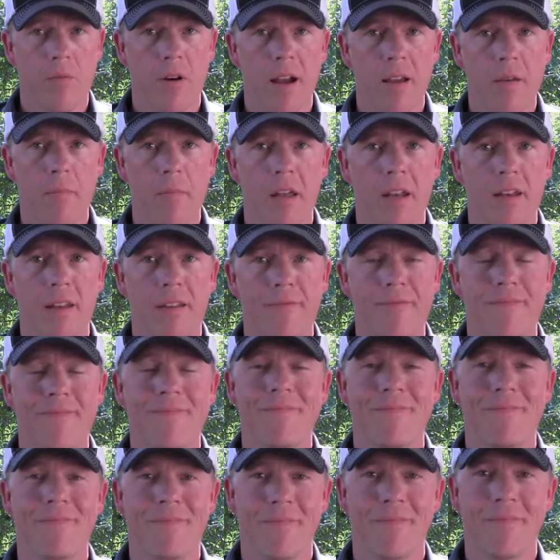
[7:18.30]
recommend it.
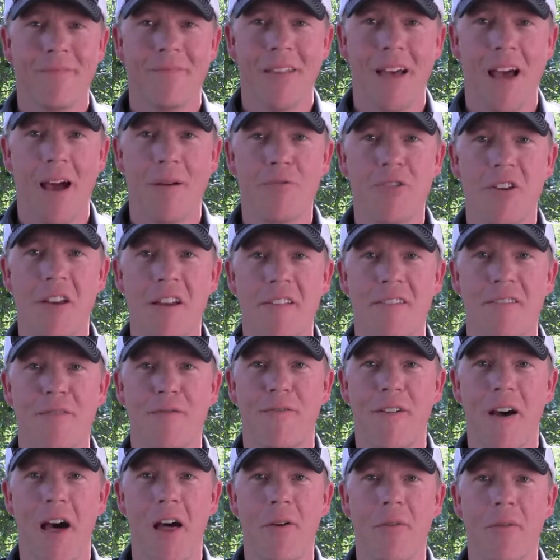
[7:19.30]
I'm
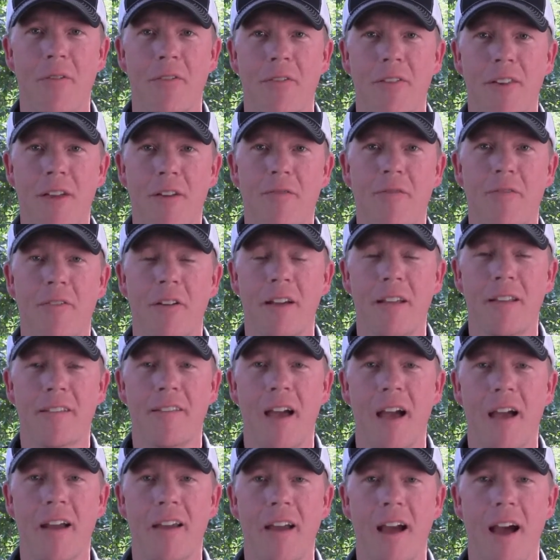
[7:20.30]
Jason Fowler with
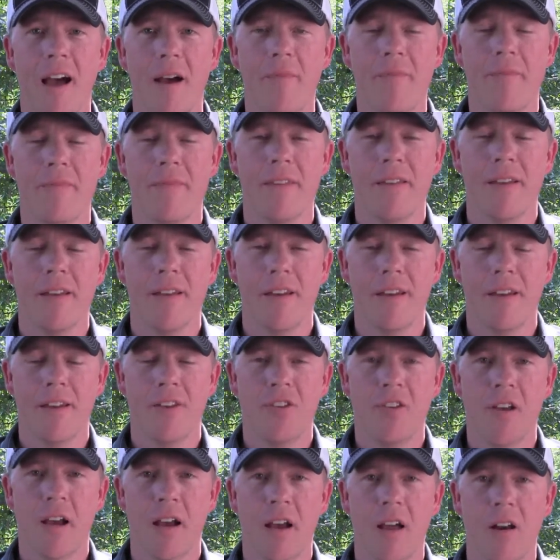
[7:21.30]

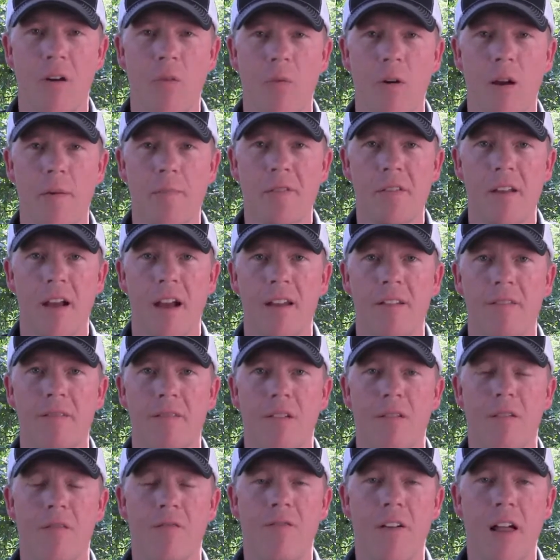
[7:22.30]
LeafFreak.com. Check out our website,
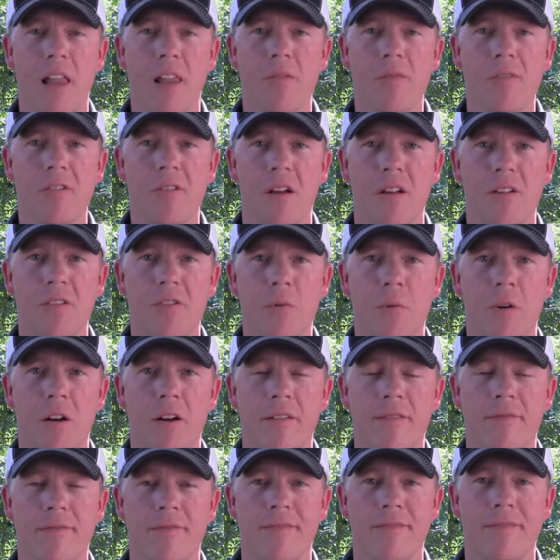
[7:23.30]
follow us on
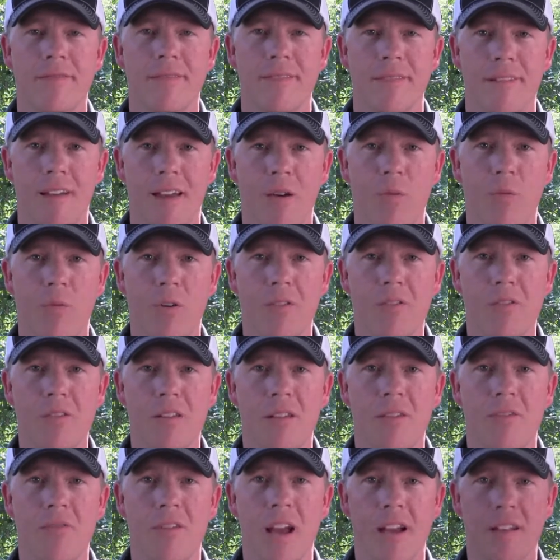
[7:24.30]
Twitter, and we'll
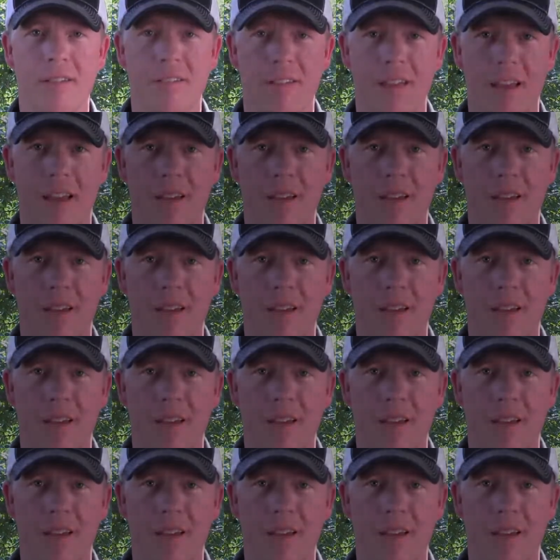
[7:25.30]
see you next